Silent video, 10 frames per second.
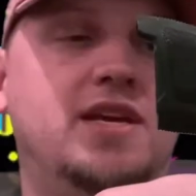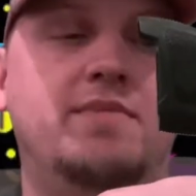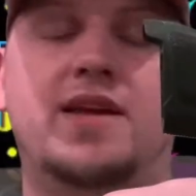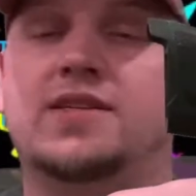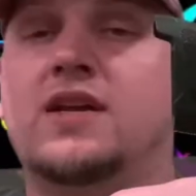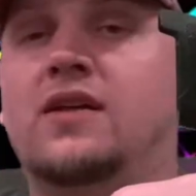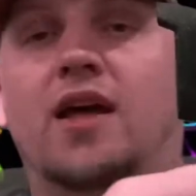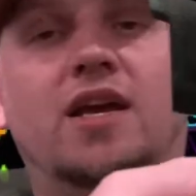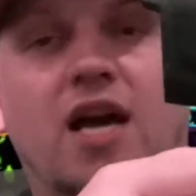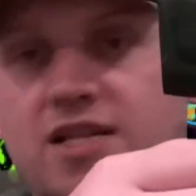He makes
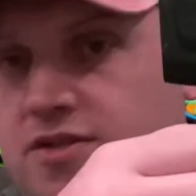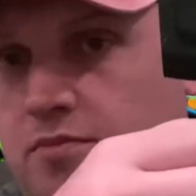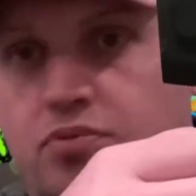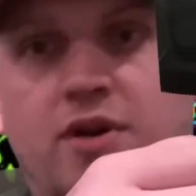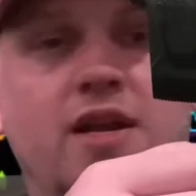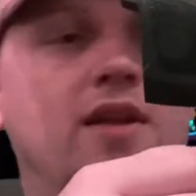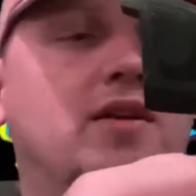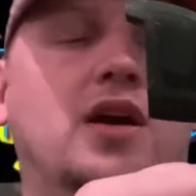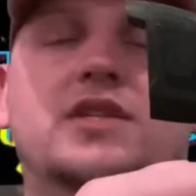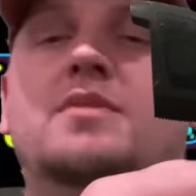like custom printed and
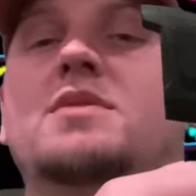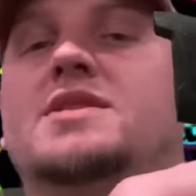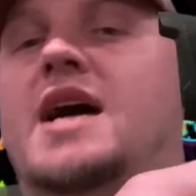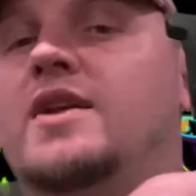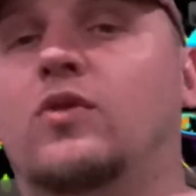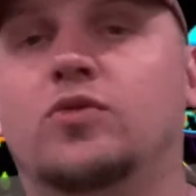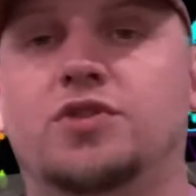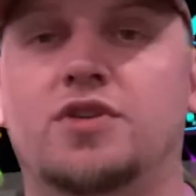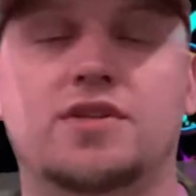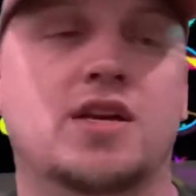custom design
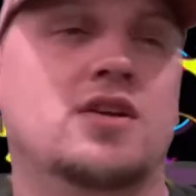holsters.